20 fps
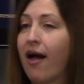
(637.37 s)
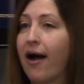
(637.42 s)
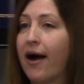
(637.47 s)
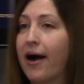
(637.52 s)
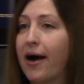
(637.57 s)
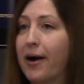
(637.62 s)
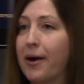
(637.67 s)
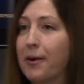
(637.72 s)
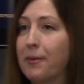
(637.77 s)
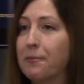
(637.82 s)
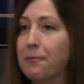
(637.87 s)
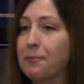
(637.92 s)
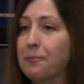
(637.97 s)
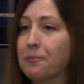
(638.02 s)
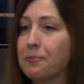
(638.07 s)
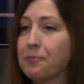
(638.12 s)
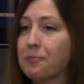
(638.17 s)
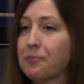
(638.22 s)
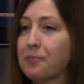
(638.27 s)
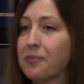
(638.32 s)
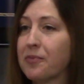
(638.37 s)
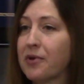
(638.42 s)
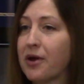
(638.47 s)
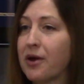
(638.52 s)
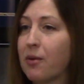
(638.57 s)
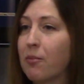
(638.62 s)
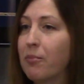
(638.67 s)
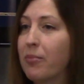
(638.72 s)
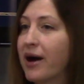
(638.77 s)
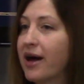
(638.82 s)
Um,
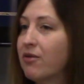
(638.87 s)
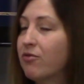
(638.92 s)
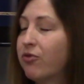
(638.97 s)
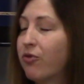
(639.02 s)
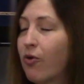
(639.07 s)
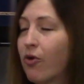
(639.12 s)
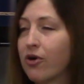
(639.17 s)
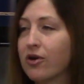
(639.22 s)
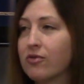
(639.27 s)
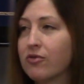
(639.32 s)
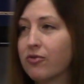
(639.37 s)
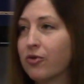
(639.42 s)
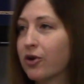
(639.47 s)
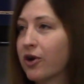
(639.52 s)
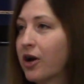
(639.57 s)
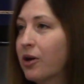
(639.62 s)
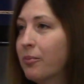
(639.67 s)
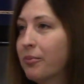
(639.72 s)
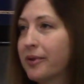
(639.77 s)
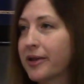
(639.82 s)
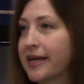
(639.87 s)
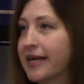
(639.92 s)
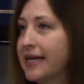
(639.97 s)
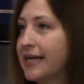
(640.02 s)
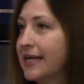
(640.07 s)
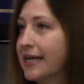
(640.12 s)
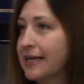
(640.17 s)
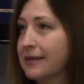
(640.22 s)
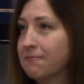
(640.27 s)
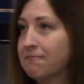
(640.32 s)
but for, for
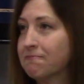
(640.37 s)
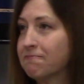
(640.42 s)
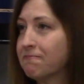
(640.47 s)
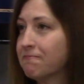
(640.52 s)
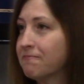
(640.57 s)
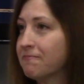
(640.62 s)
complaining,